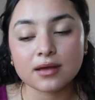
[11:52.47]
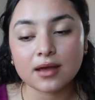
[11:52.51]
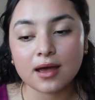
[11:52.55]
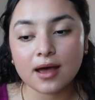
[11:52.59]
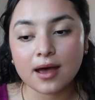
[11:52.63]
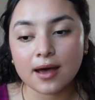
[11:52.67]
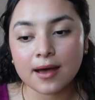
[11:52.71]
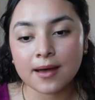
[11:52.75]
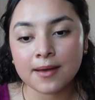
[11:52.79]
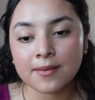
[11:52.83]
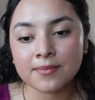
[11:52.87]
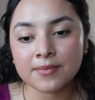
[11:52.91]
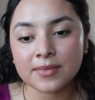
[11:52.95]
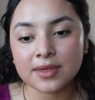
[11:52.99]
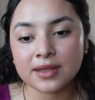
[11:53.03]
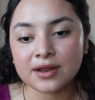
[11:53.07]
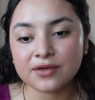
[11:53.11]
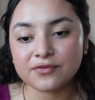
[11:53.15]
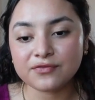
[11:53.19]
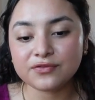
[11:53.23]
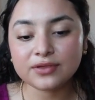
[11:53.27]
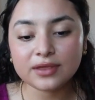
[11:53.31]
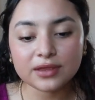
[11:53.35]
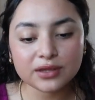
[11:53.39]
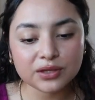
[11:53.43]
And I
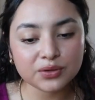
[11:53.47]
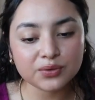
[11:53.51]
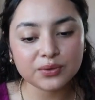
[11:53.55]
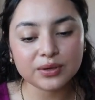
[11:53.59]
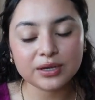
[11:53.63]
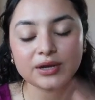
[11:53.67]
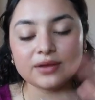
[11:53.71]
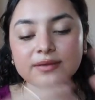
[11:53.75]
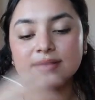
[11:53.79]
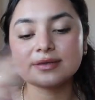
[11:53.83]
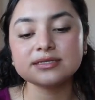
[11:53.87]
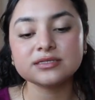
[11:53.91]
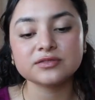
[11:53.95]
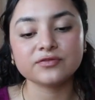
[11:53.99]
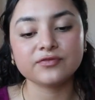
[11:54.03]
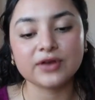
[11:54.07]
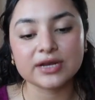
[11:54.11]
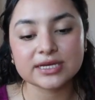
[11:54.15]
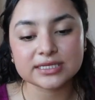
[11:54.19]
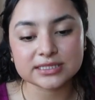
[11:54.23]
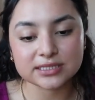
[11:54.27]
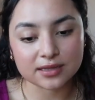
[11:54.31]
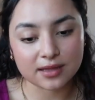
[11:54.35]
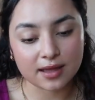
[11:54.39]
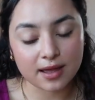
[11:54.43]
feel like you hear this
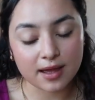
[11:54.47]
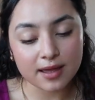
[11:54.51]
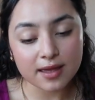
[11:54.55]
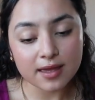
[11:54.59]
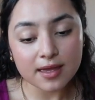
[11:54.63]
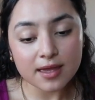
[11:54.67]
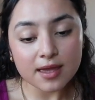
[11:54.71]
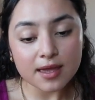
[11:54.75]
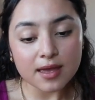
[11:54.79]
phrase a lot,